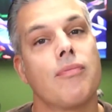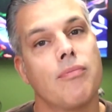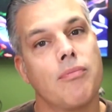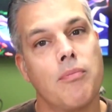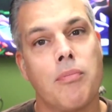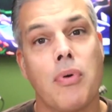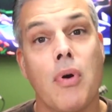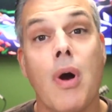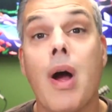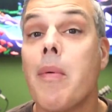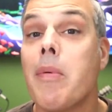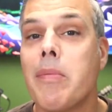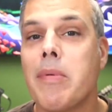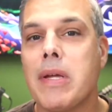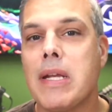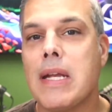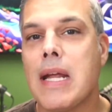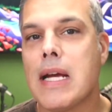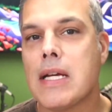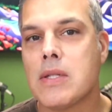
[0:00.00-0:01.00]

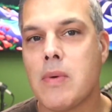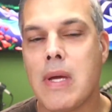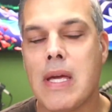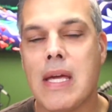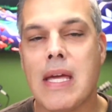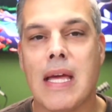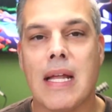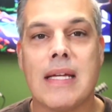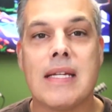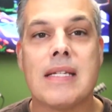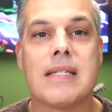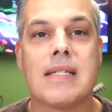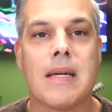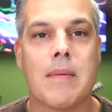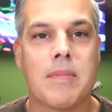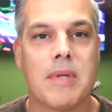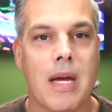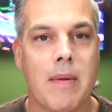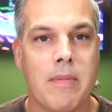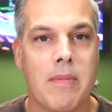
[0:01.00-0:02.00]
probably next week, at least
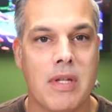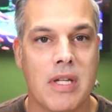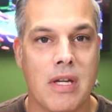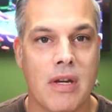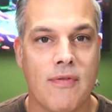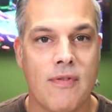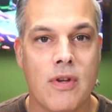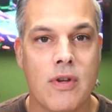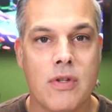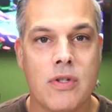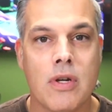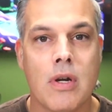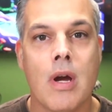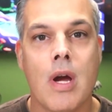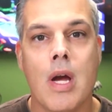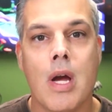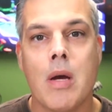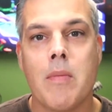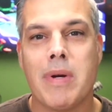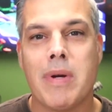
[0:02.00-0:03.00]
sometime in the near future.
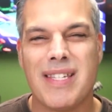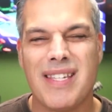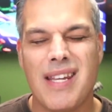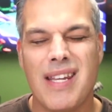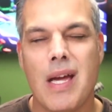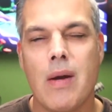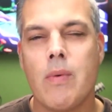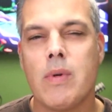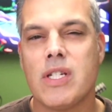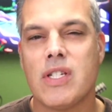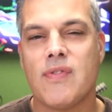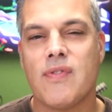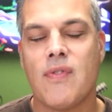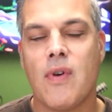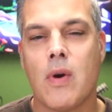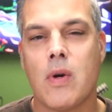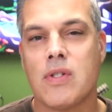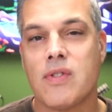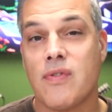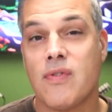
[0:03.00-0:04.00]
But today we just
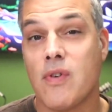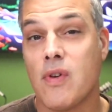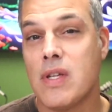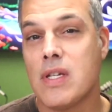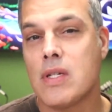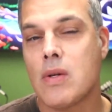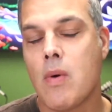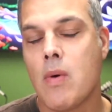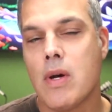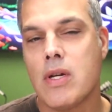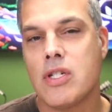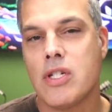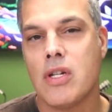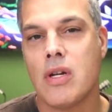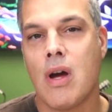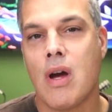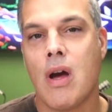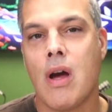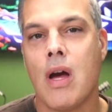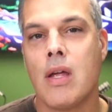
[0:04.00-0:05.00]
focused for this question
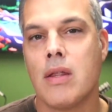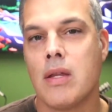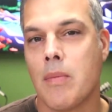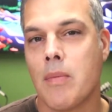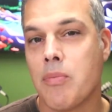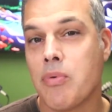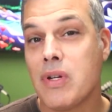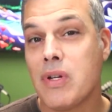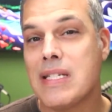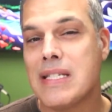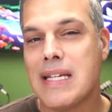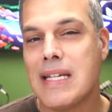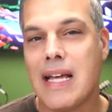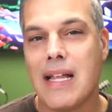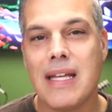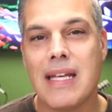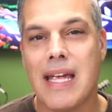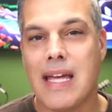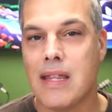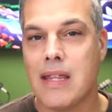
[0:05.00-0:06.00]
on the
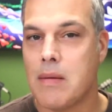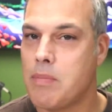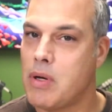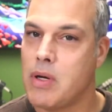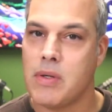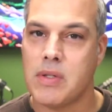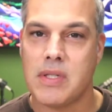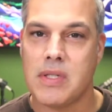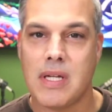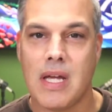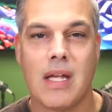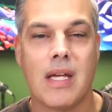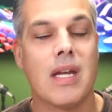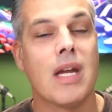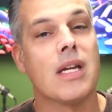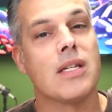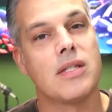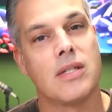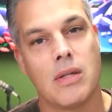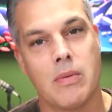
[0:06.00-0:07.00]
pre-selling and the post-selling,
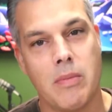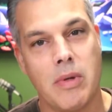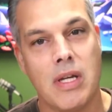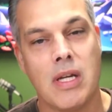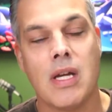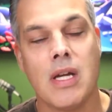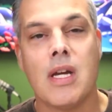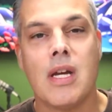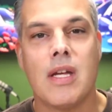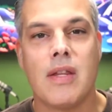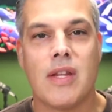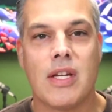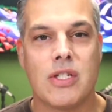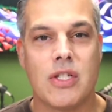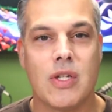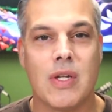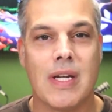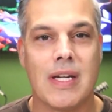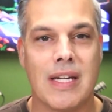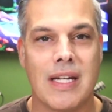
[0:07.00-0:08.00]
assuming that
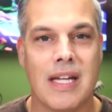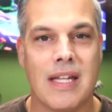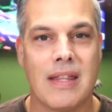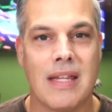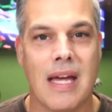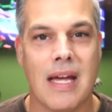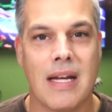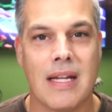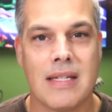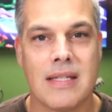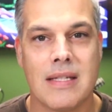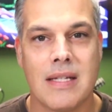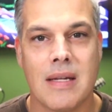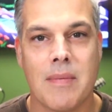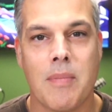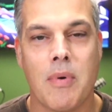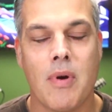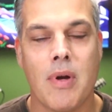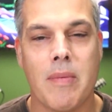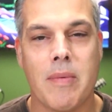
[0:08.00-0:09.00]
you didn't get that listing
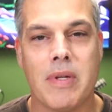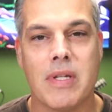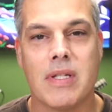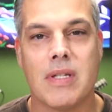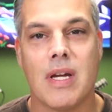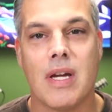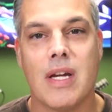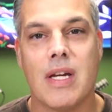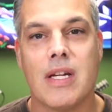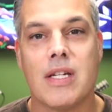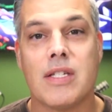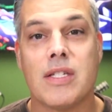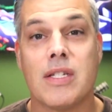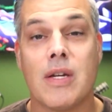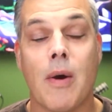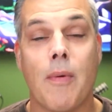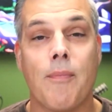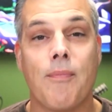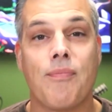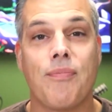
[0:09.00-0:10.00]
appointment.
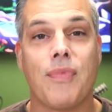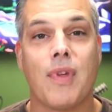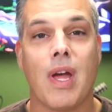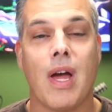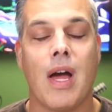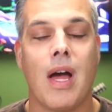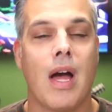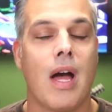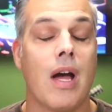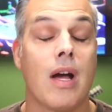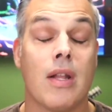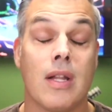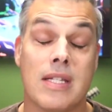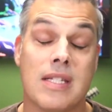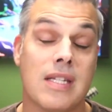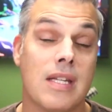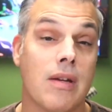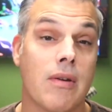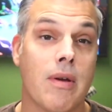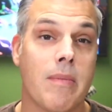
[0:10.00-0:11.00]
So, a
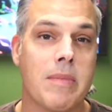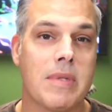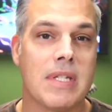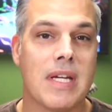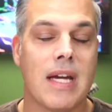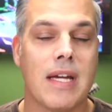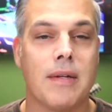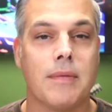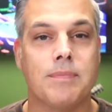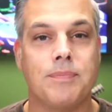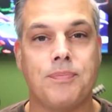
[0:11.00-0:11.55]
listing agreement signed.